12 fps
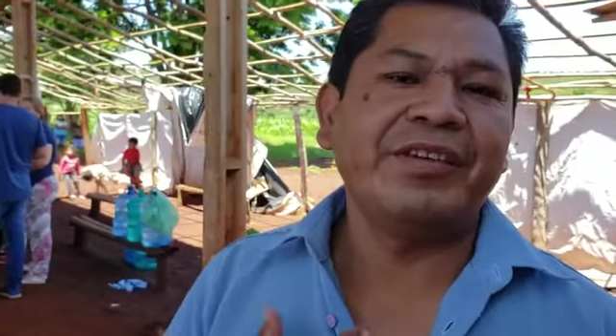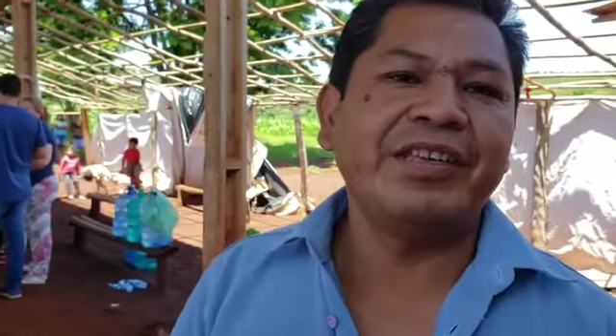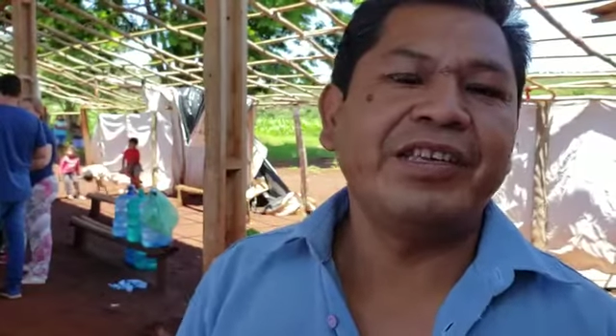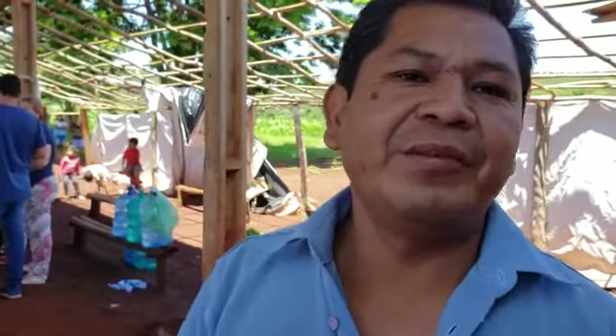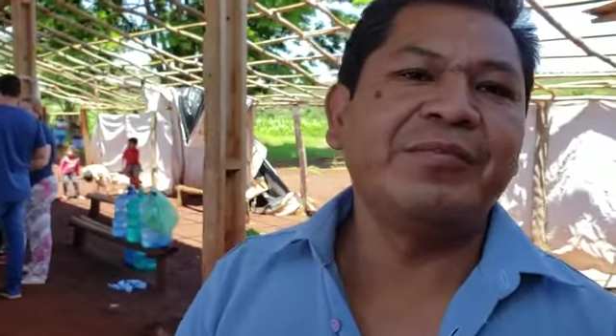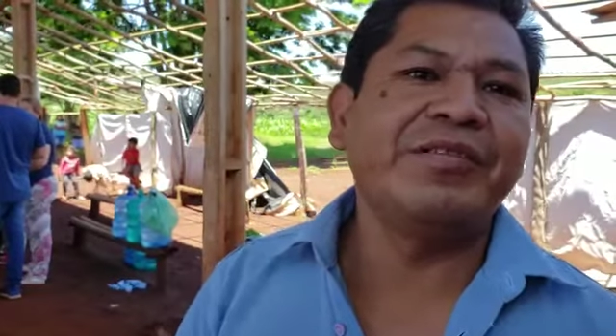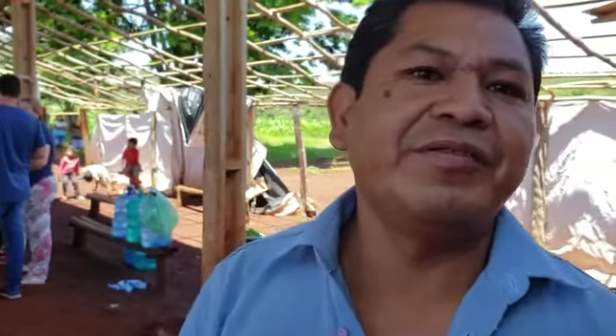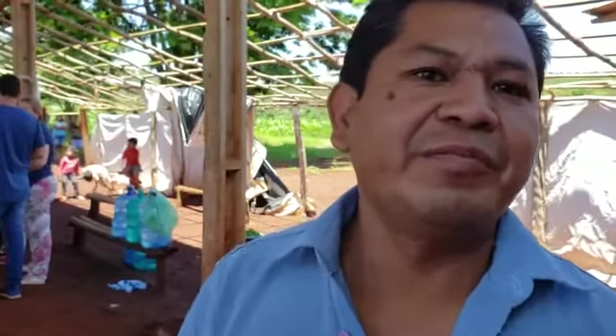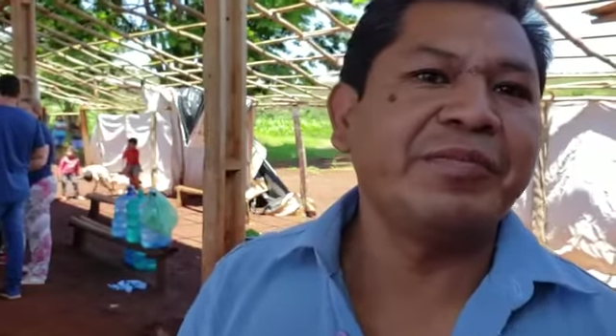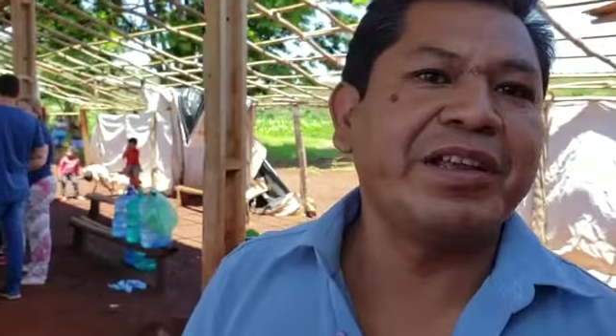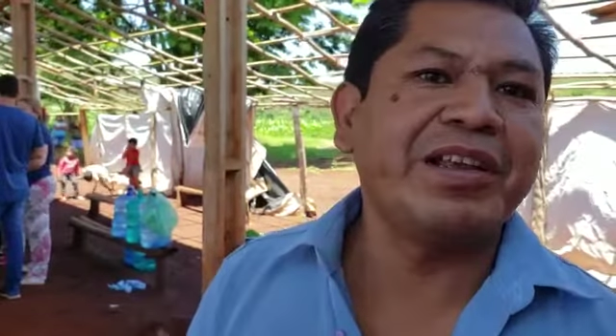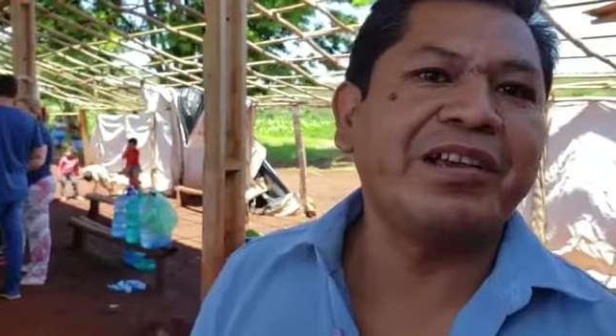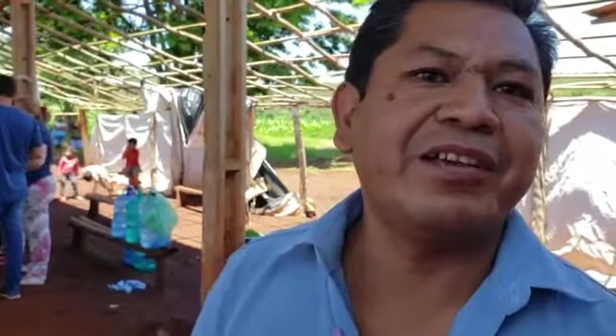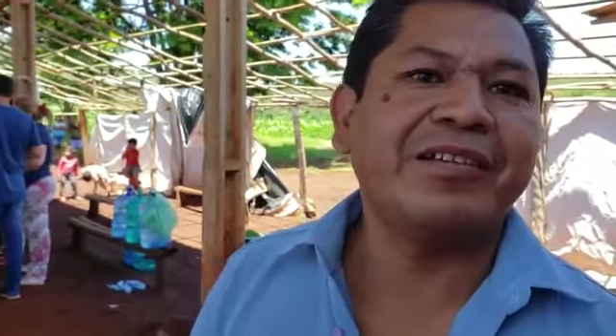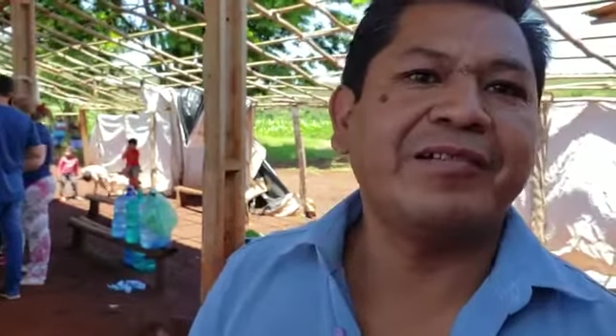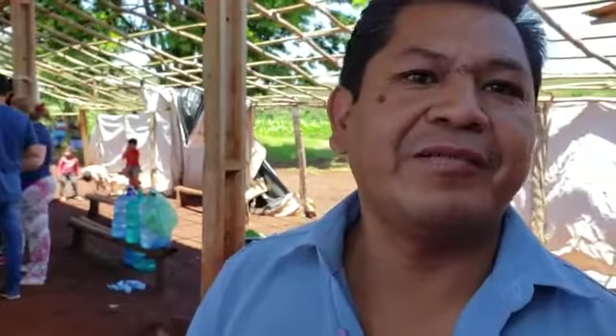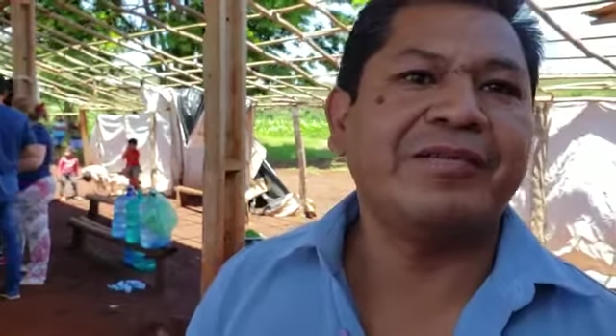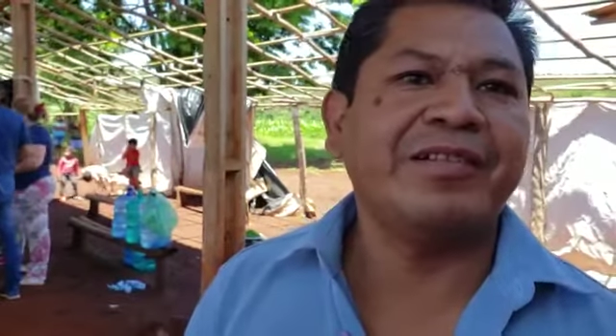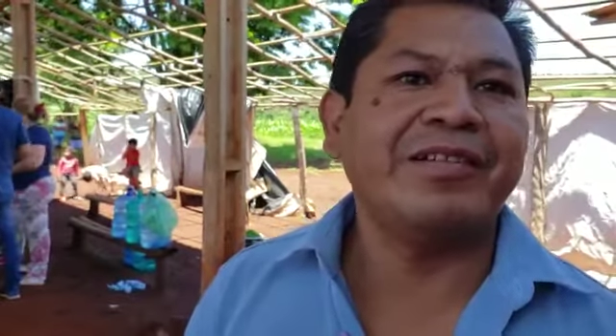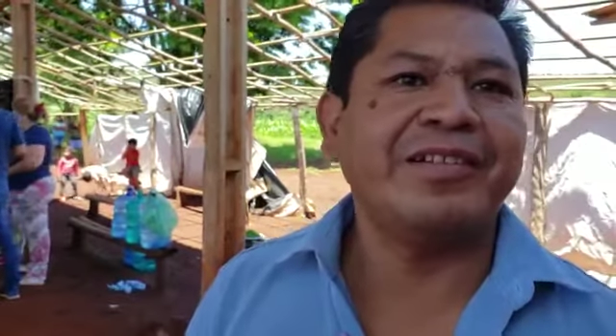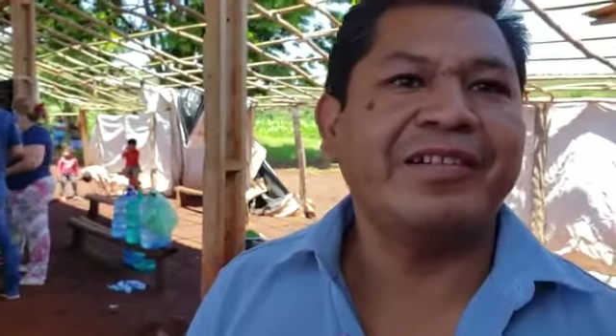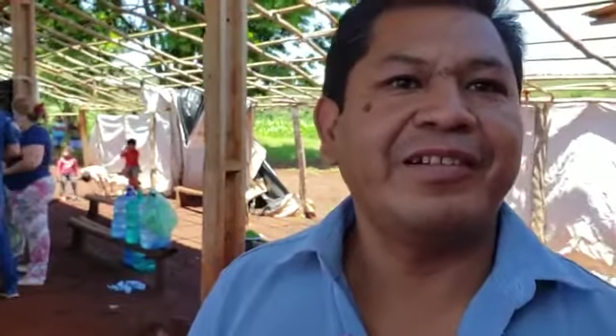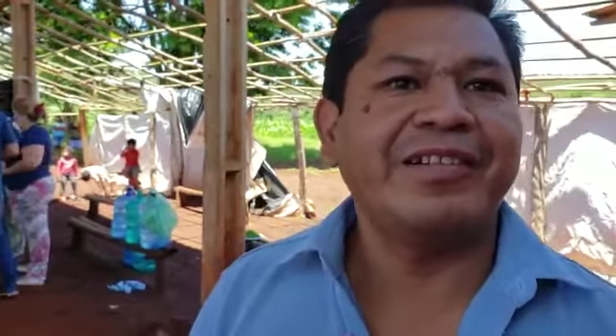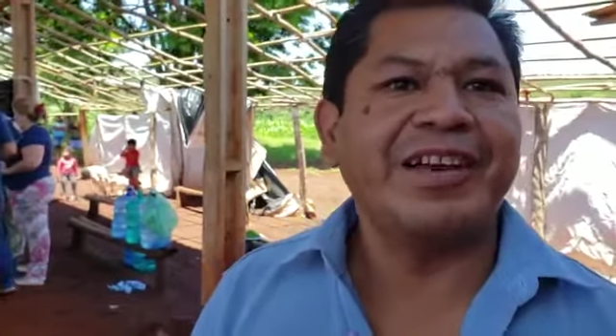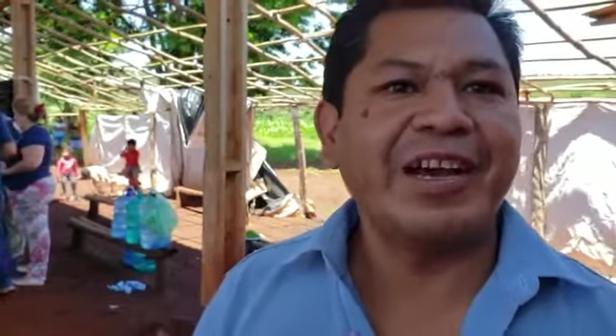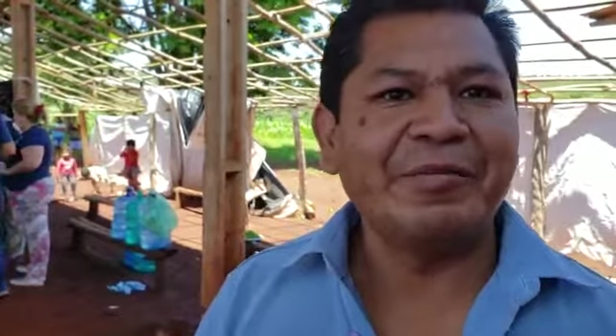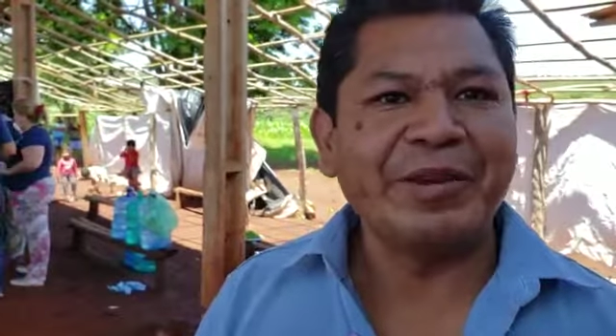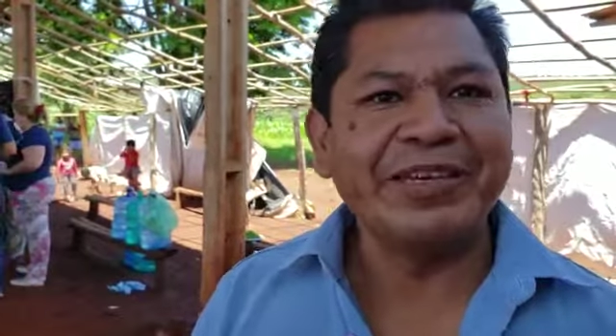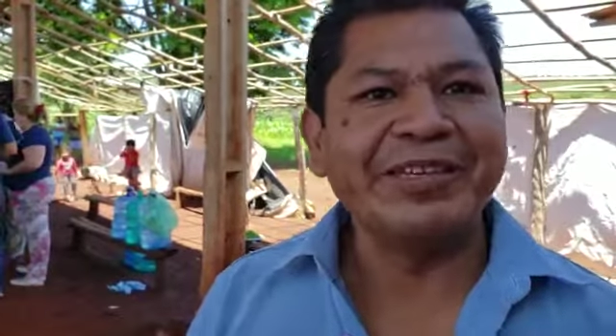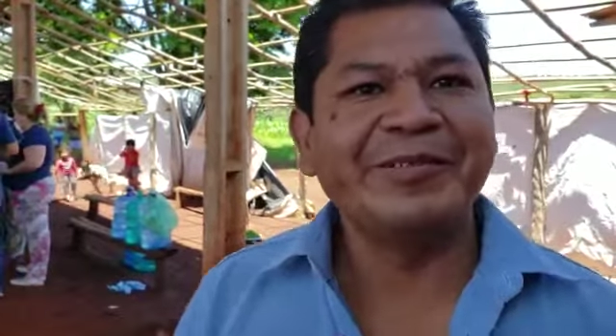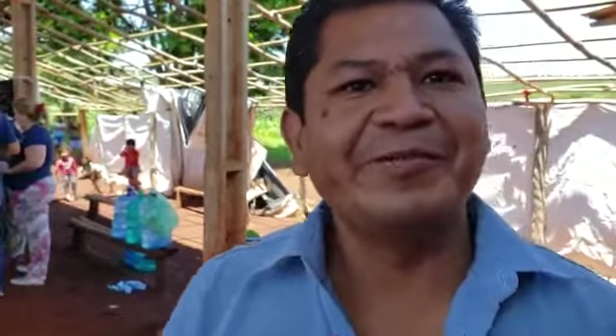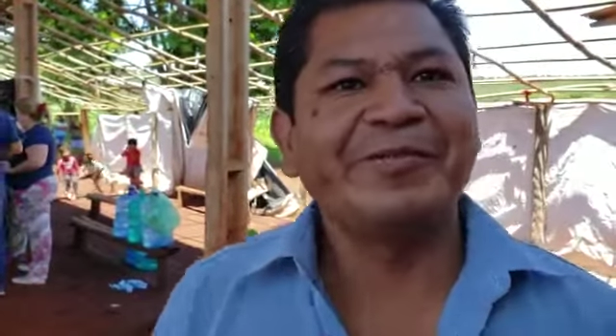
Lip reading: e da minha família. Amém?